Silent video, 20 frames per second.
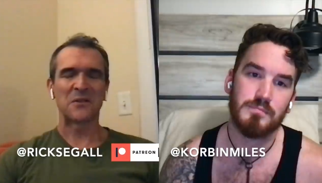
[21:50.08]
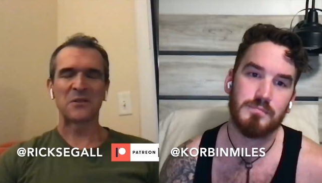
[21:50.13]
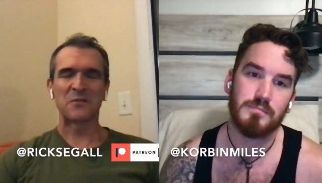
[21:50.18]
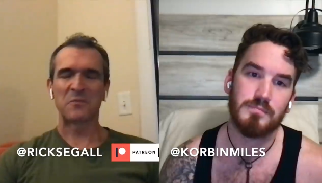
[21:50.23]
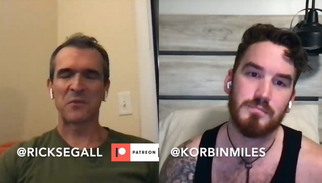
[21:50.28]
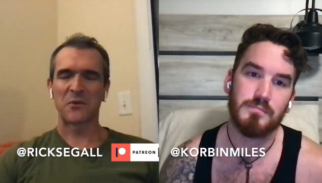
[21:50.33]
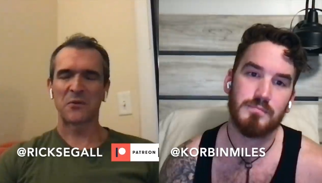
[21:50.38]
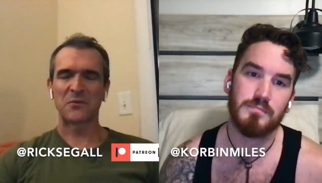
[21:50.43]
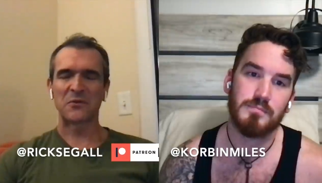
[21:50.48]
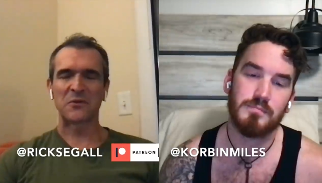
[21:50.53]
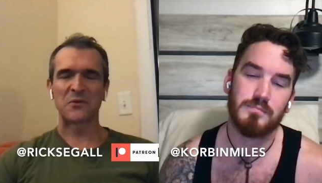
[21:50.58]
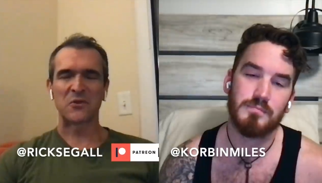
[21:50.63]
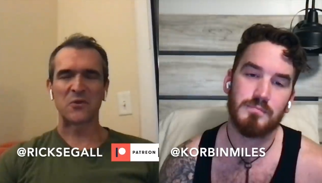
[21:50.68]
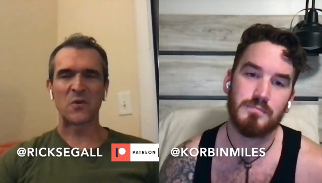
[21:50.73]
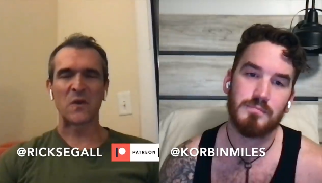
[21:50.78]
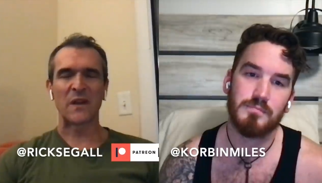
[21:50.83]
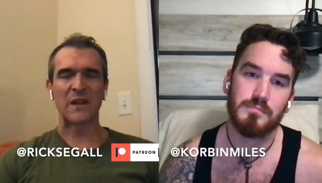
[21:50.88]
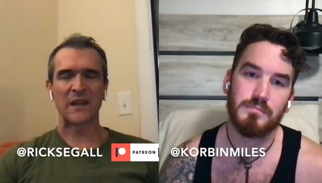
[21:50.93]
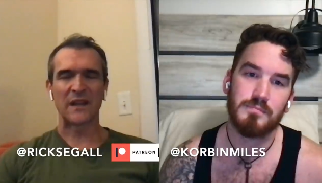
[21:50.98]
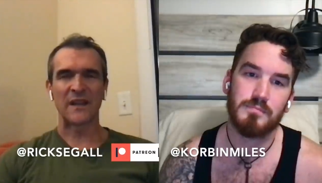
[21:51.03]
Speaker 1: you're not
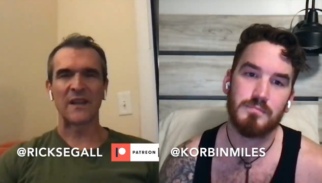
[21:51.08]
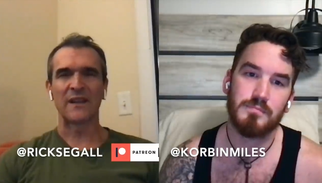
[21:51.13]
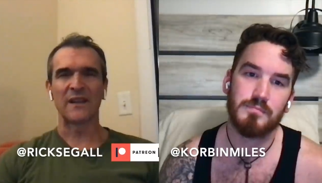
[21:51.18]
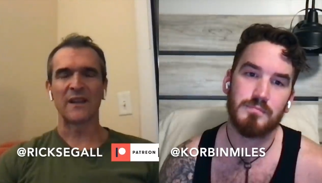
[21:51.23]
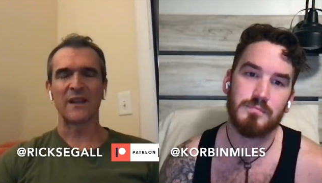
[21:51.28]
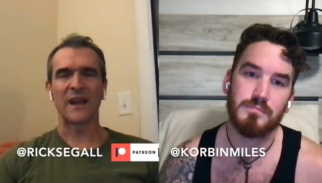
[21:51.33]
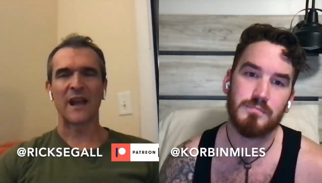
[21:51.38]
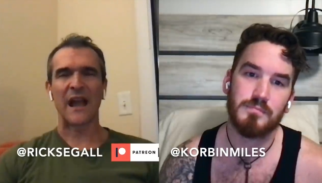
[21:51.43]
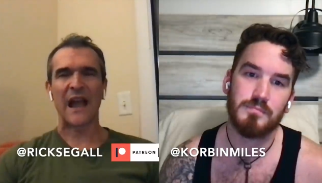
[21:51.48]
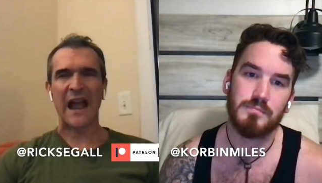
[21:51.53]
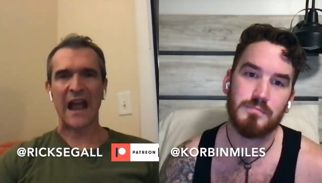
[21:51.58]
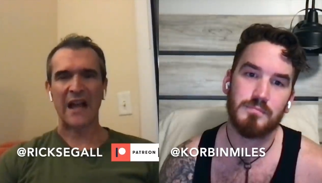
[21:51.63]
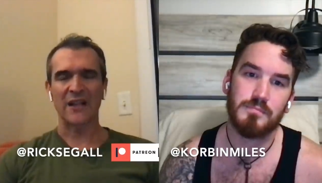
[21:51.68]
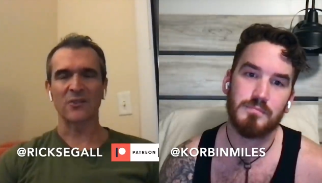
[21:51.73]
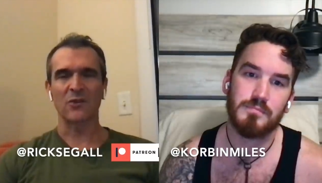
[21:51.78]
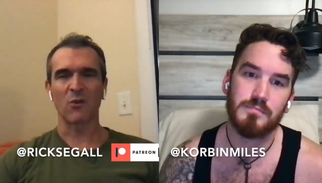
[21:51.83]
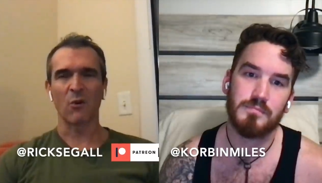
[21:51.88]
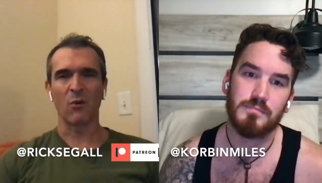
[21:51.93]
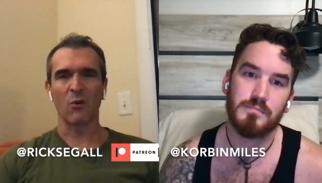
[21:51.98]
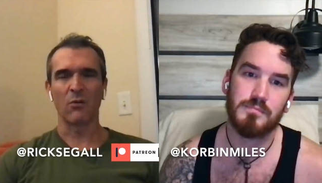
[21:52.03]
supposed to join in,
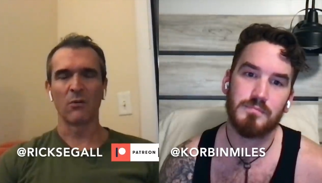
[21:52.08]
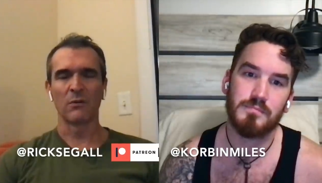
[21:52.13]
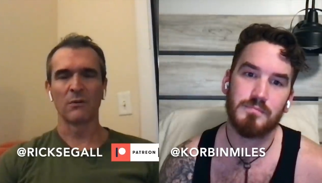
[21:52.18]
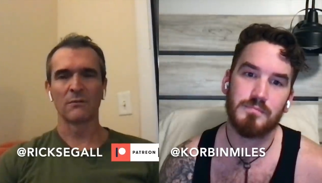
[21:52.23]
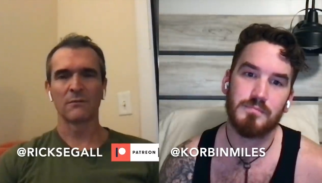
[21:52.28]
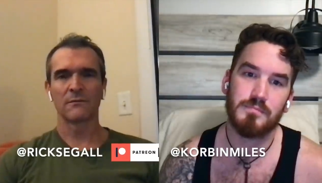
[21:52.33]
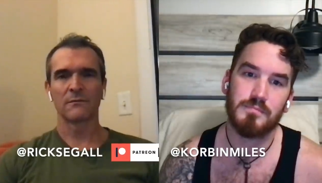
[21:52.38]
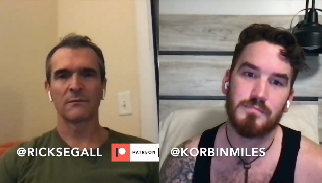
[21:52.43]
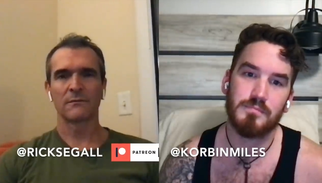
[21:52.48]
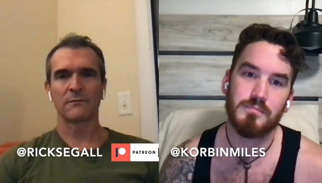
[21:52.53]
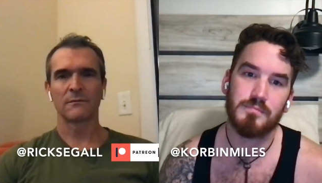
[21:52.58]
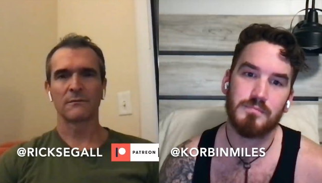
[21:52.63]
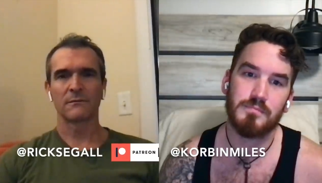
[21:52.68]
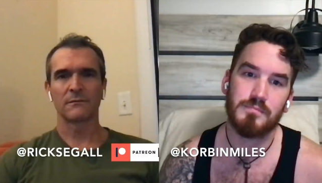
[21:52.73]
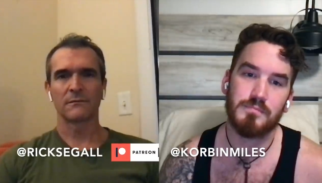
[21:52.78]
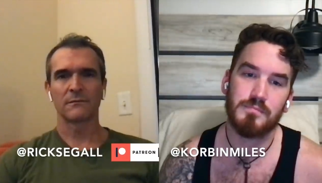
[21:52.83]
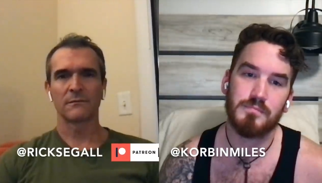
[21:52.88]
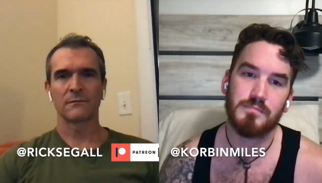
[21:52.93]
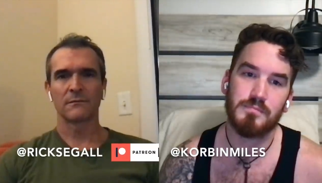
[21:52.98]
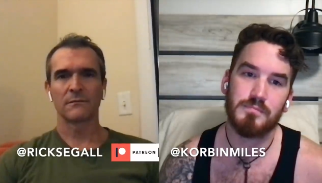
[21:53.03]
asshole.
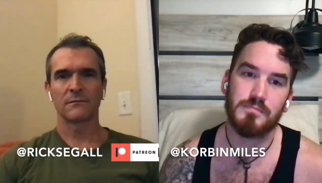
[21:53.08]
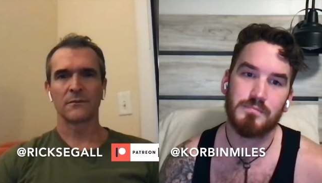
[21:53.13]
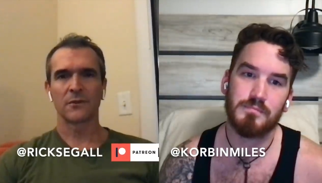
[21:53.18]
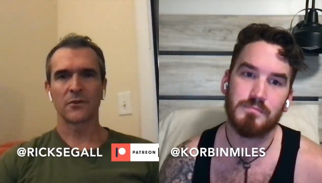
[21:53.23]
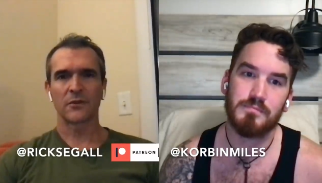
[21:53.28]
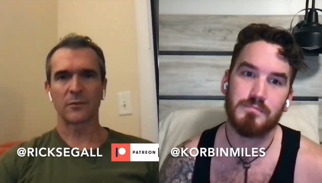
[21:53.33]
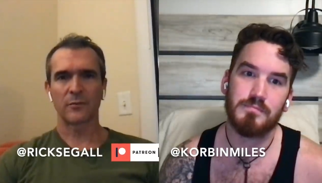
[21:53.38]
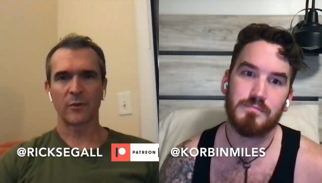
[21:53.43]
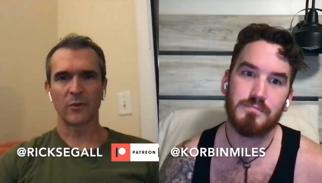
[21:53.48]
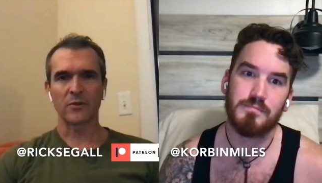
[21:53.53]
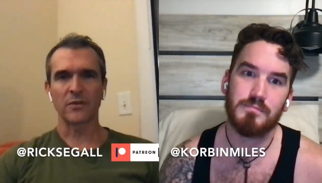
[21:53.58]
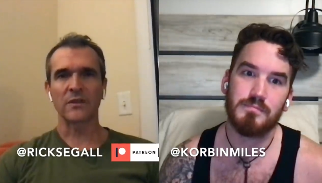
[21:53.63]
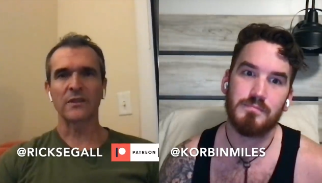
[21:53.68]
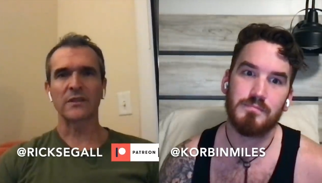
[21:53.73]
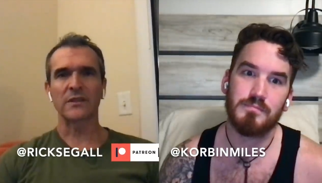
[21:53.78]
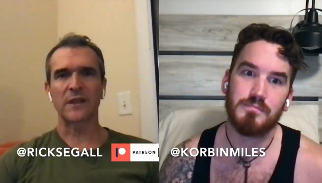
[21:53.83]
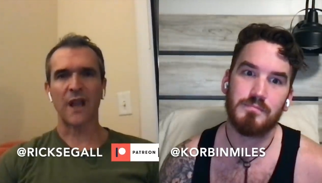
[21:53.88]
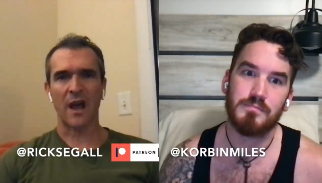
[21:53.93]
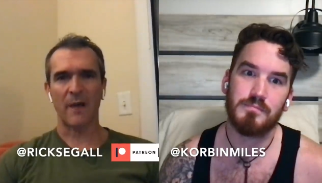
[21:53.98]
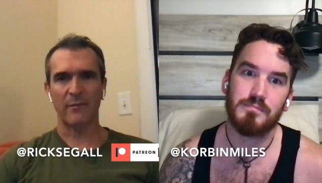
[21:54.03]
You're
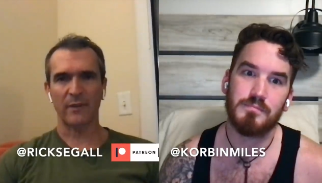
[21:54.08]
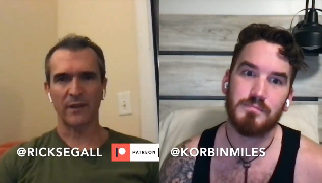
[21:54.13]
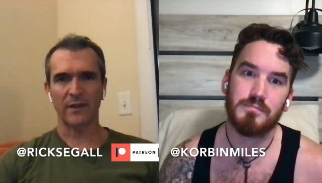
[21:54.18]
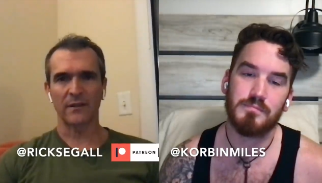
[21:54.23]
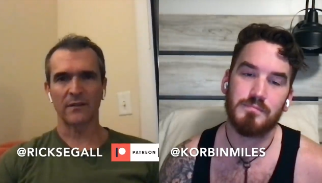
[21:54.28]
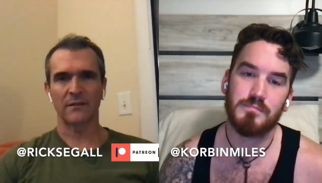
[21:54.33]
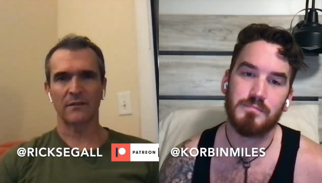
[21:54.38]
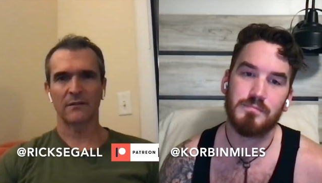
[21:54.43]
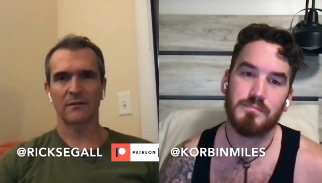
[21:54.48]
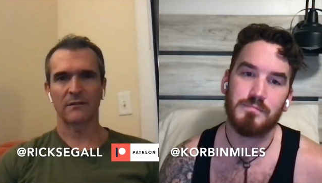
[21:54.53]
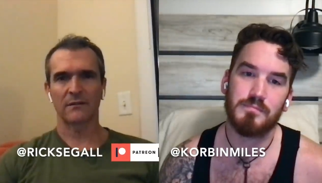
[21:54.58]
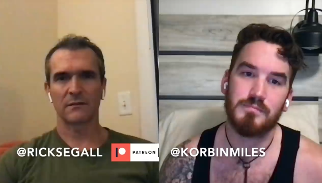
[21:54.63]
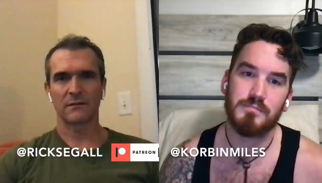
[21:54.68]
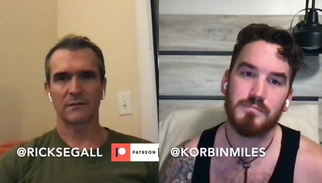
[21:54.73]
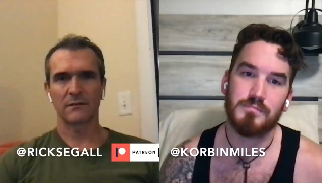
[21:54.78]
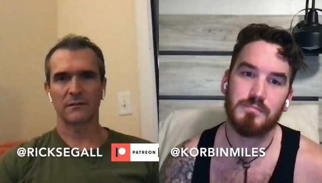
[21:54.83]
supposed to stop it.